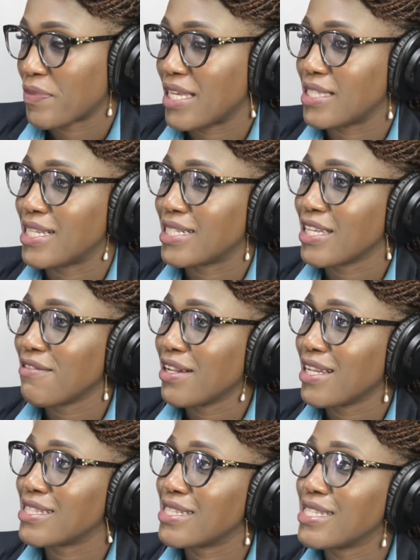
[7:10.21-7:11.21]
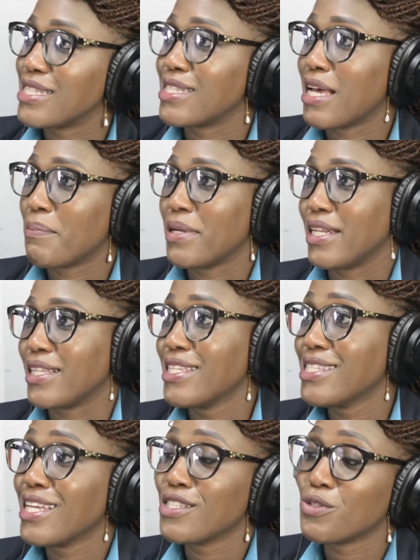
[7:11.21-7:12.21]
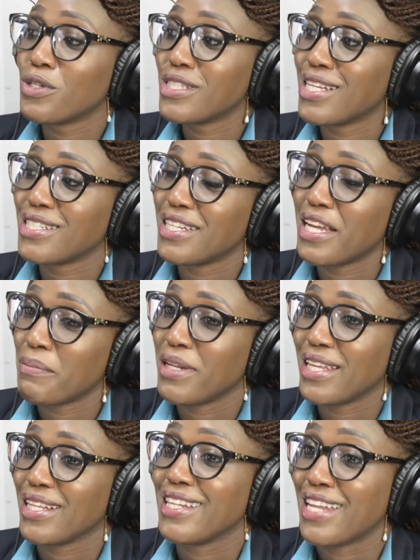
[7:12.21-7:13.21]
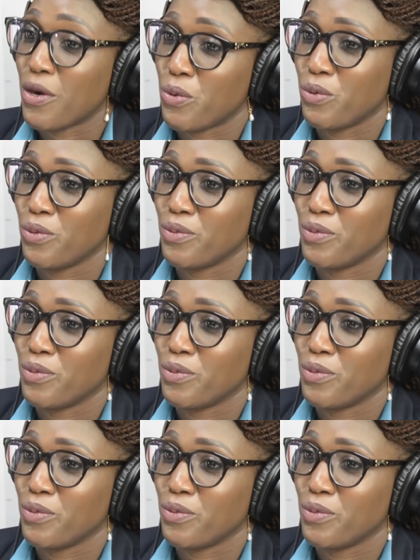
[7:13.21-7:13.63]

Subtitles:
is that even as this is happening, this has not started happening now.